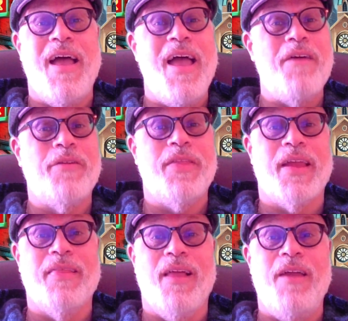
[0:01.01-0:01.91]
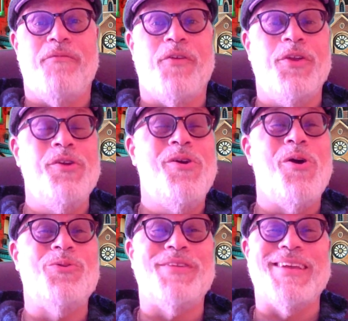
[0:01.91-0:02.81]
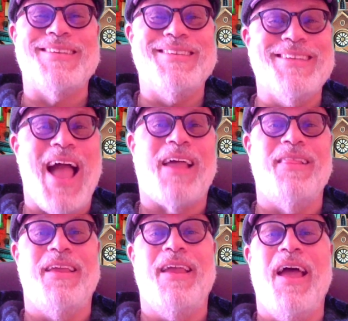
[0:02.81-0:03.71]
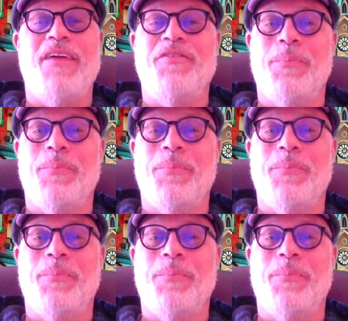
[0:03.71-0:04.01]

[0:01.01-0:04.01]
Everything in life for you goes exactly as you